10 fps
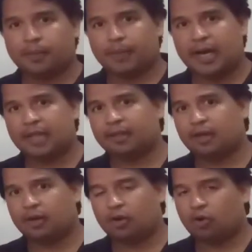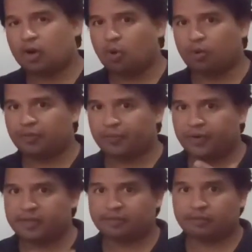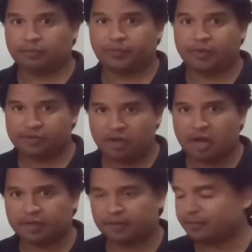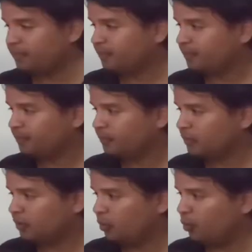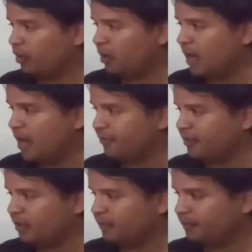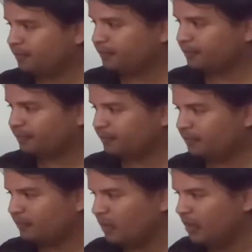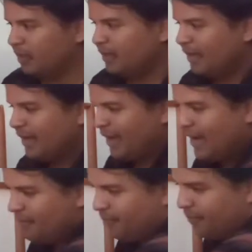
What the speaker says: But on our first octave, we are having F